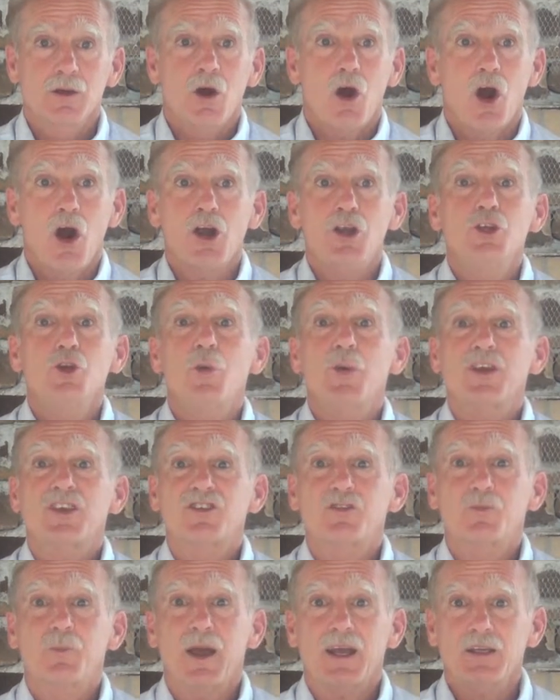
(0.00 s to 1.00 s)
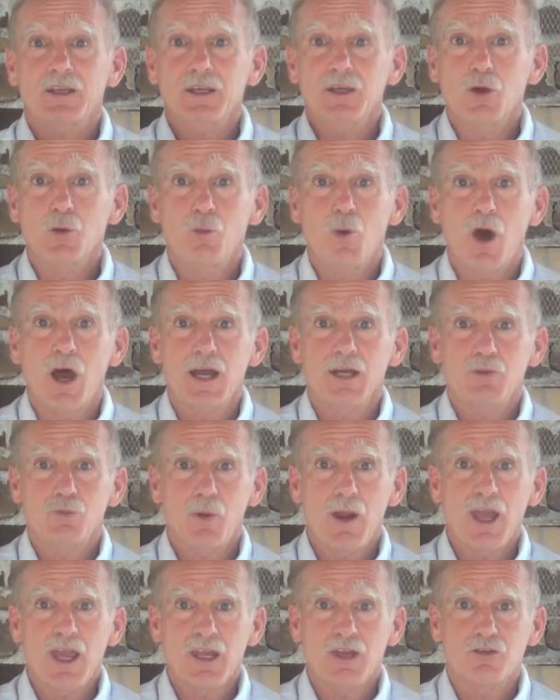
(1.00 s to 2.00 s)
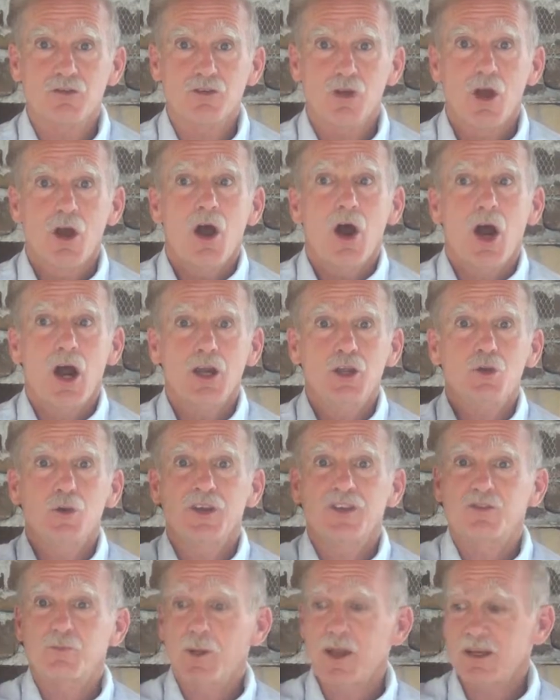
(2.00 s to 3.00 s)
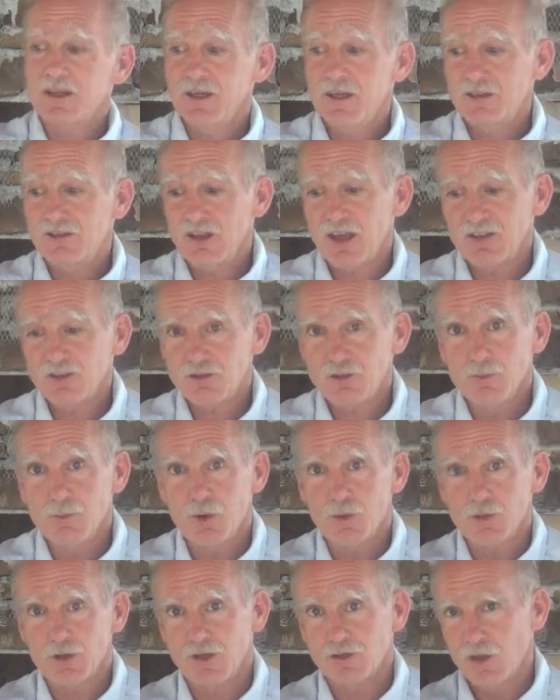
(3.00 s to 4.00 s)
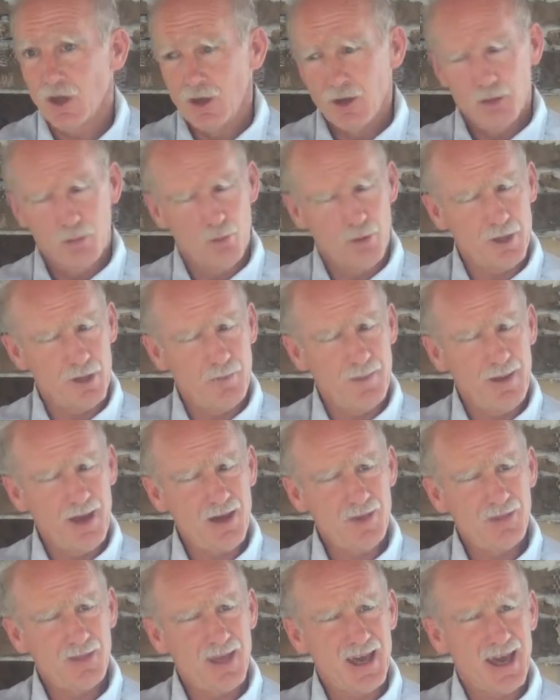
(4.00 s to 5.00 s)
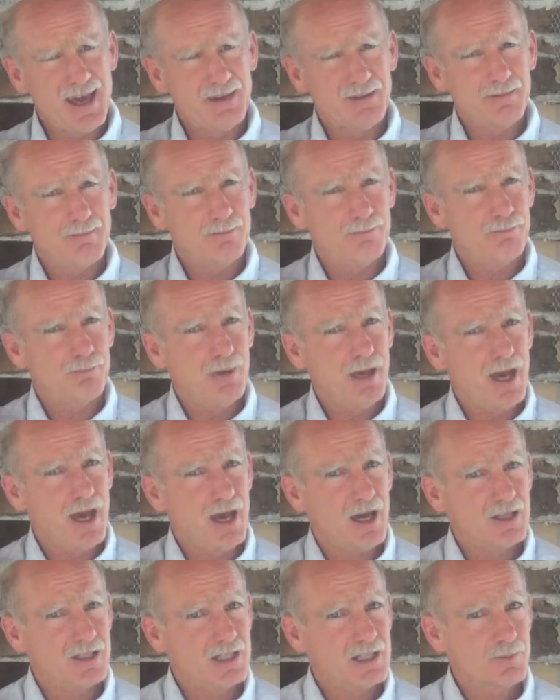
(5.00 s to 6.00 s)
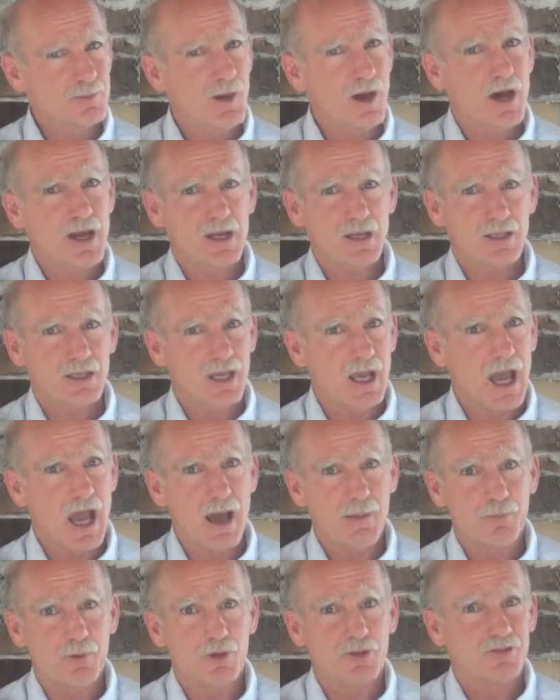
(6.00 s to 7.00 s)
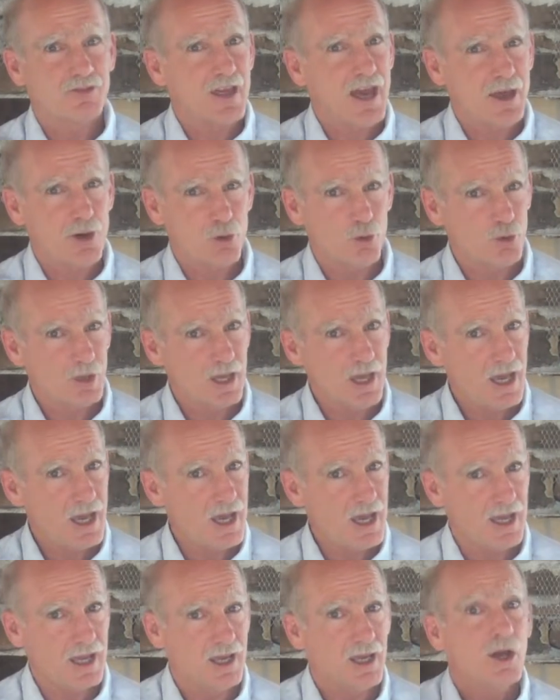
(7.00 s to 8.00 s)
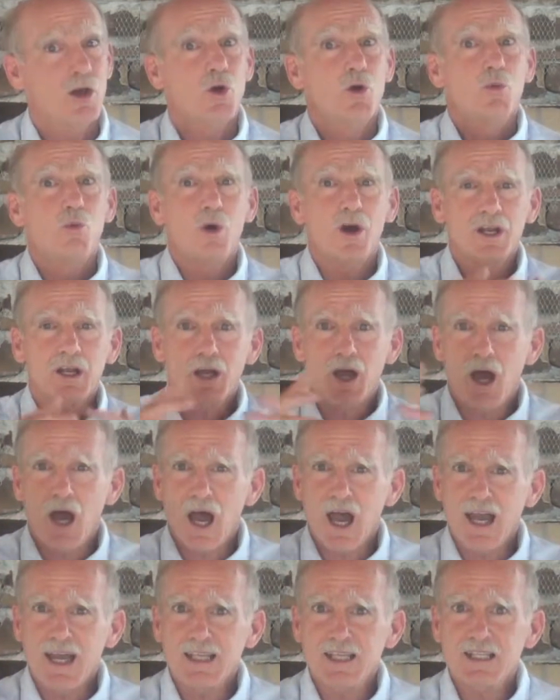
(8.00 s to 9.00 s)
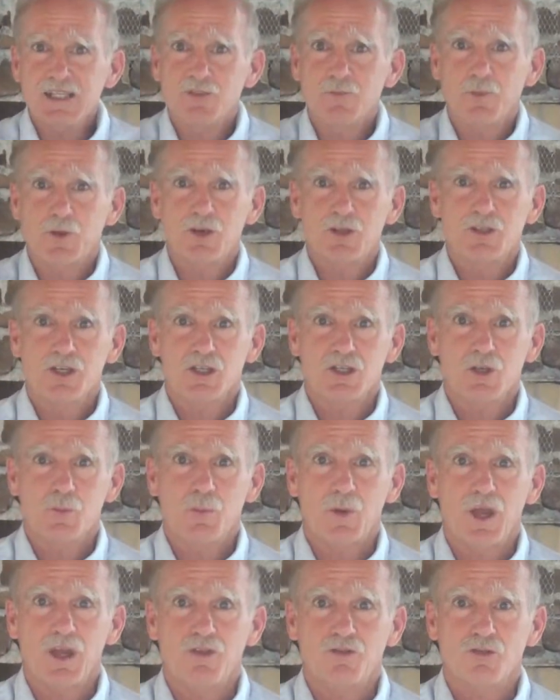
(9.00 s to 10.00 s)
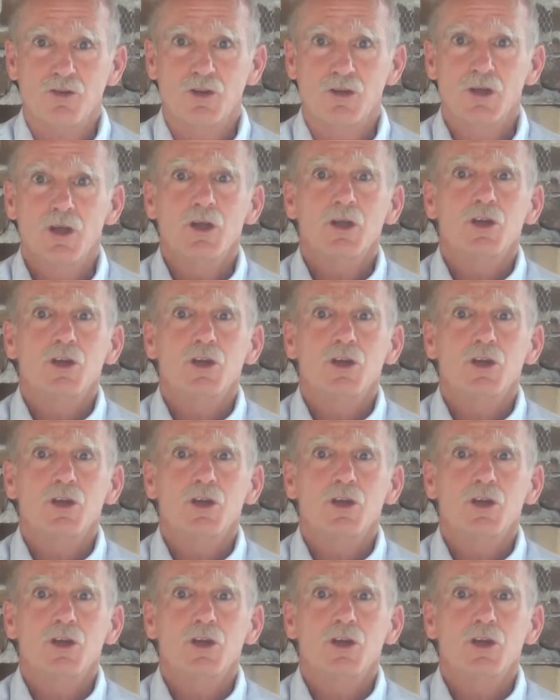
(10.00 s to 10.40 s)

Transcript: Are you expecting a wide range? Are you expecting testimonies? What about that bad spot in the apple? Is that okay? What kinds of participation